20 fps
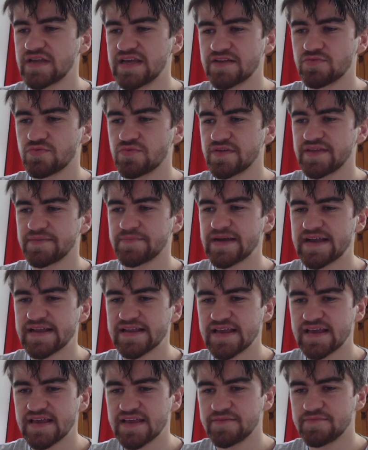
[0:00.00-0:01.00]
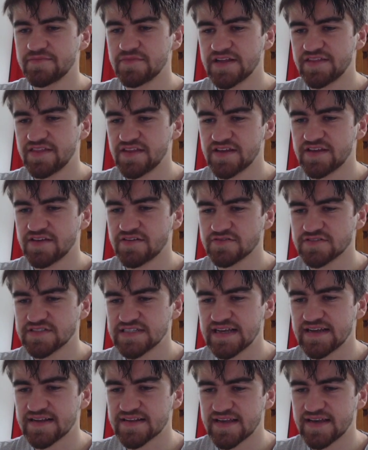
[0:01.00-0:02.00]
a really bad game. I think he got
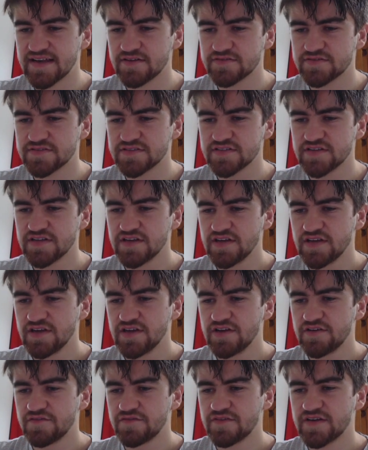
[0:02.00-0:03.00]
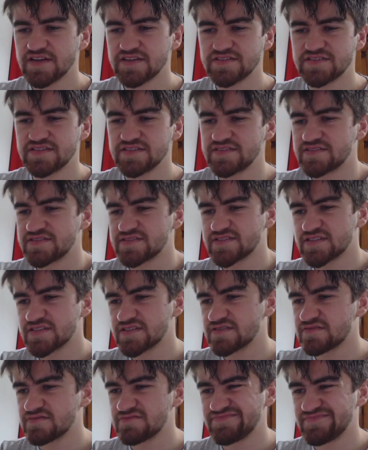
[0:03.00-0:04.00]
tagged out. Francis,
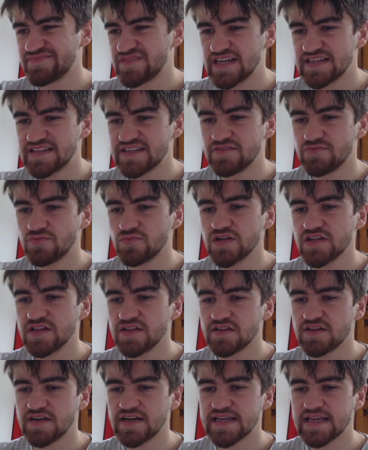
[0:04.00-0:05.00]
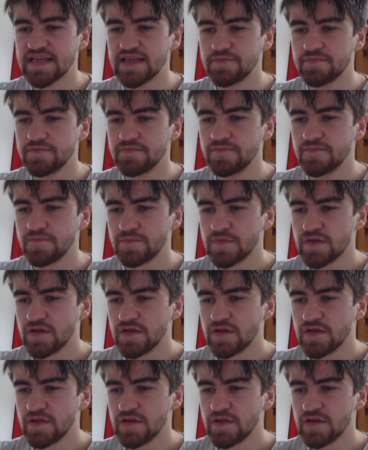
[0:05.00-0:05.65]
I didn't really like him.